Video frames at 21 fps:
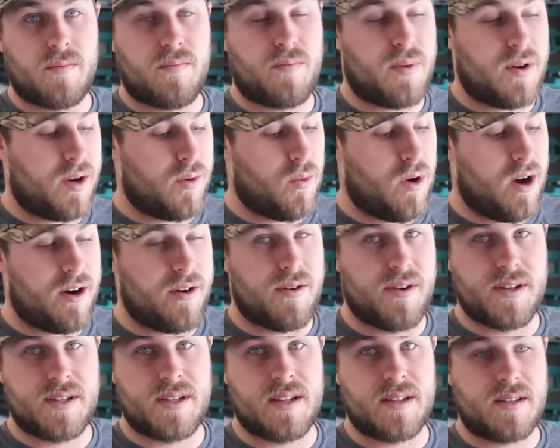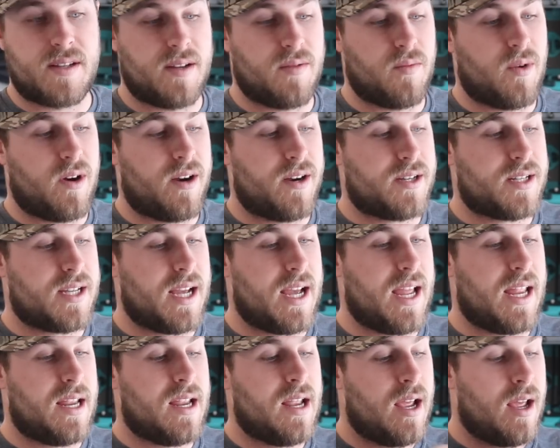pretty water-resistant,
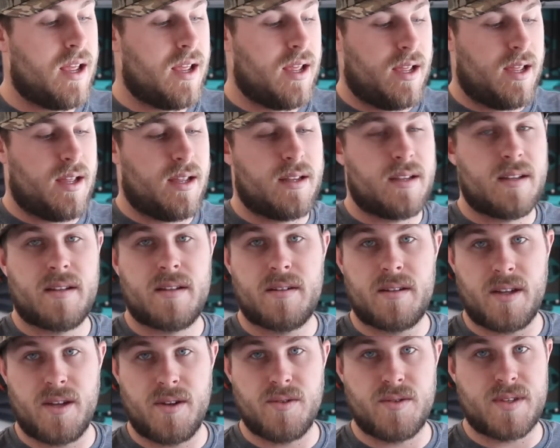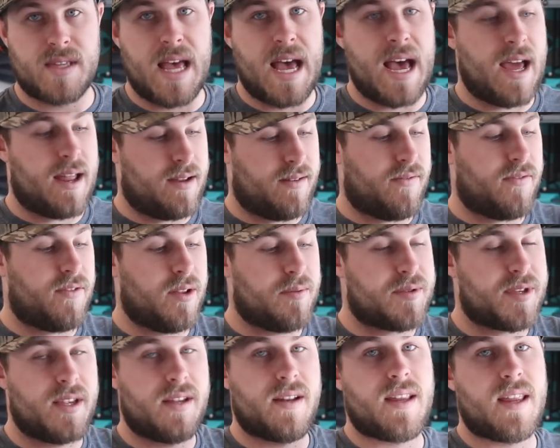watertight, use that. It
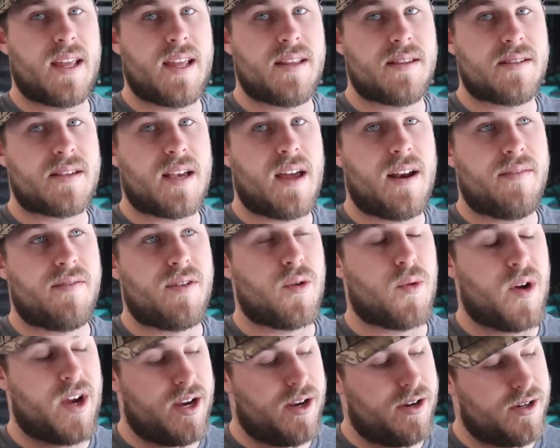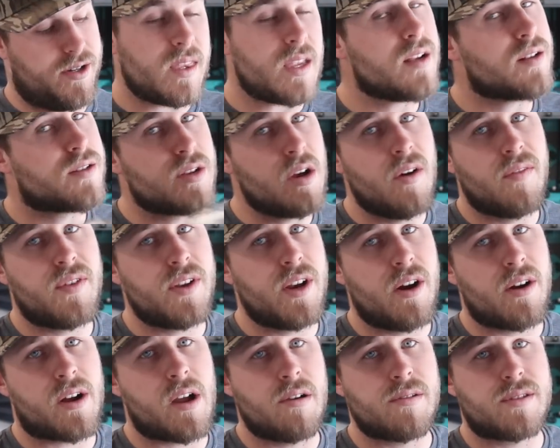flips into the inside of your waders. So if you
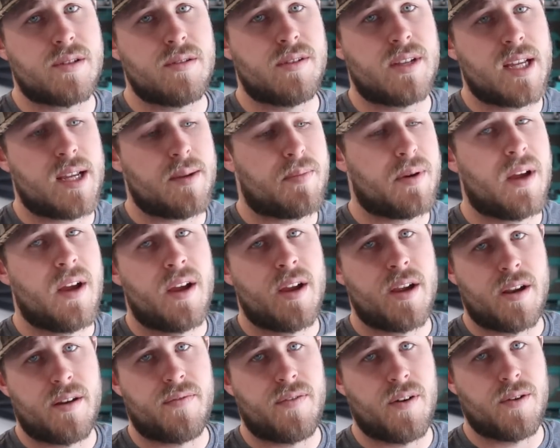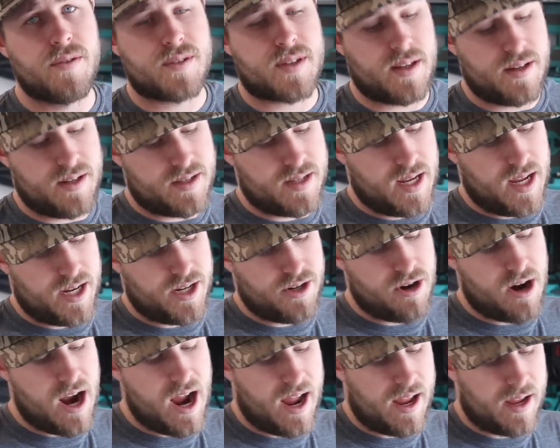don't go too deep, your phone's gonna stay
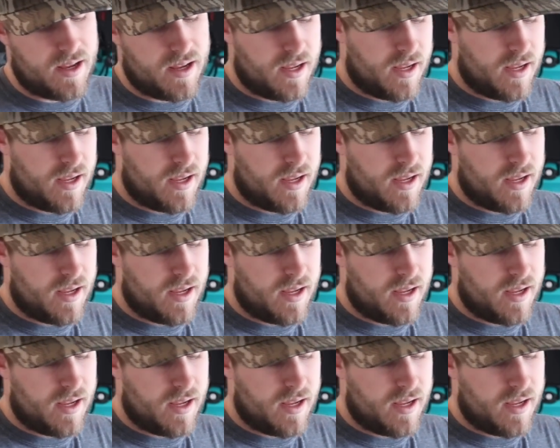dry.